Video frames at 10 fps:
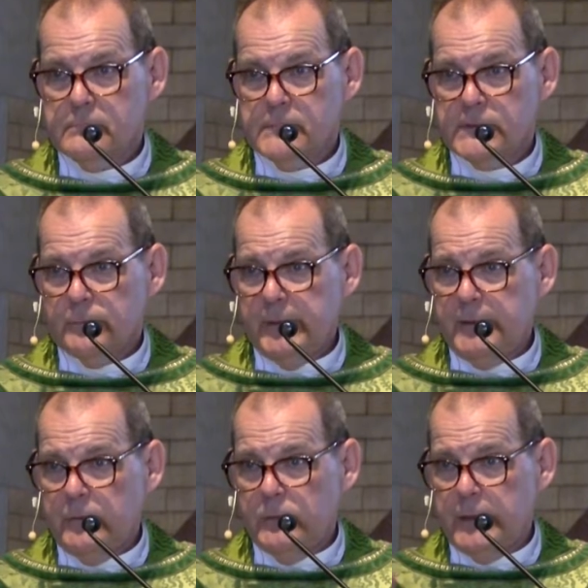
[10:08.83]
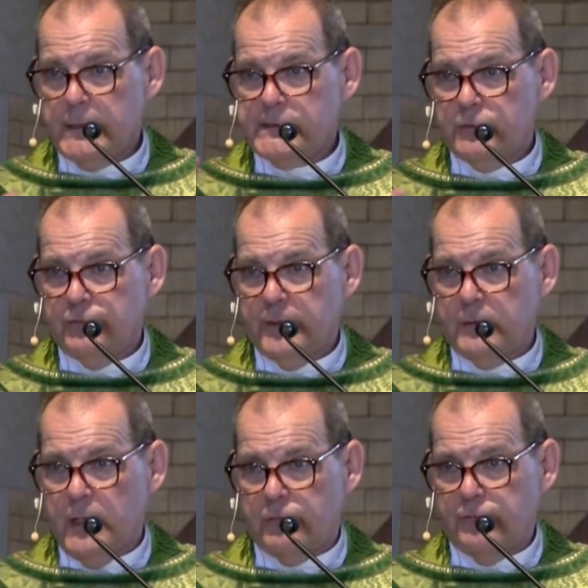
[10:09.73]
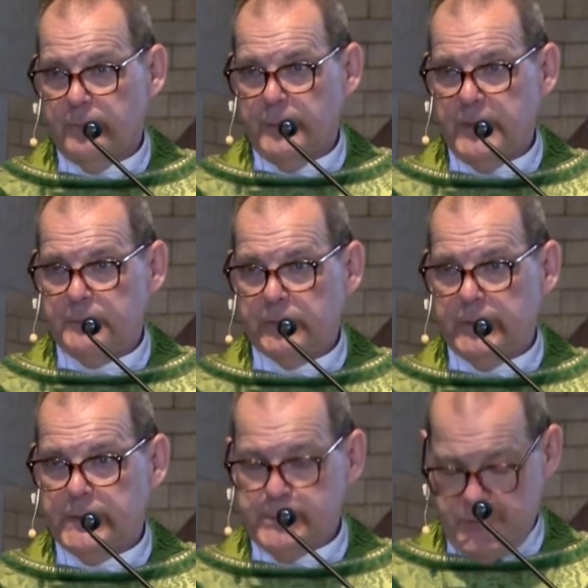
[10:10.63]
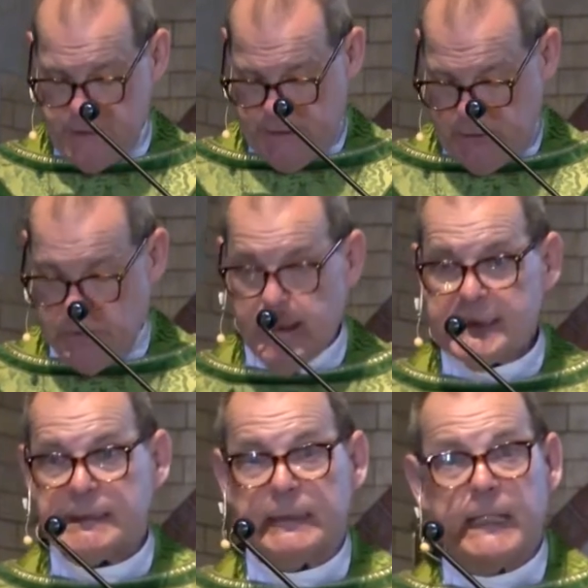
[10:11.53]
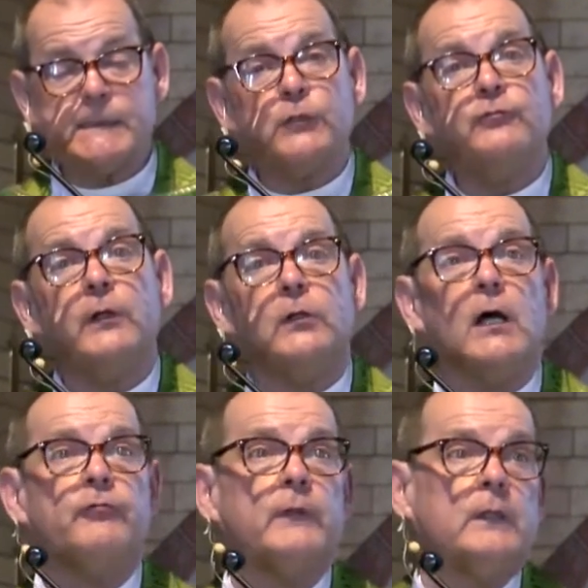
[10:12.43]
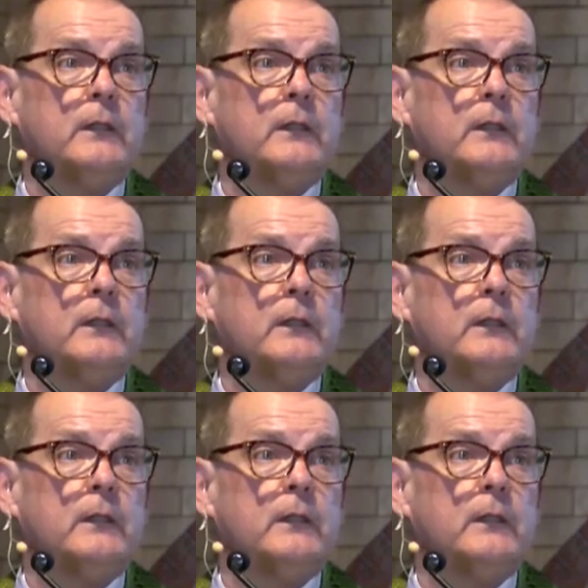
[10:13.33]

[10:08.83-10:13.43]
So maybe we're not so far off from the people in this particular lesson, not so far off